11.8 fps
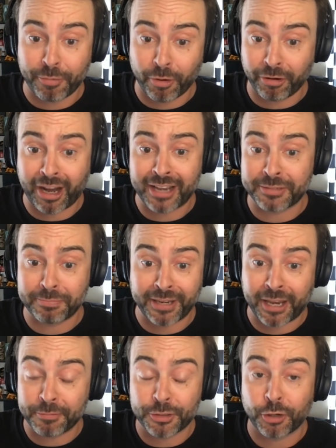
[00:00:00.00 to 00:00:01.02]
portal has
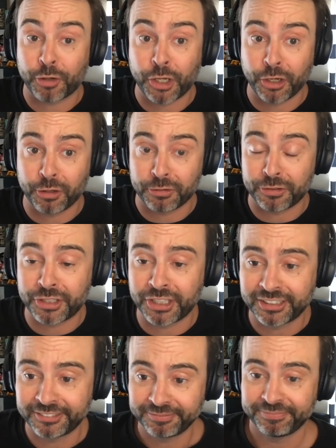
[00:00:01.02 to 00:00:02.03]
become so huge?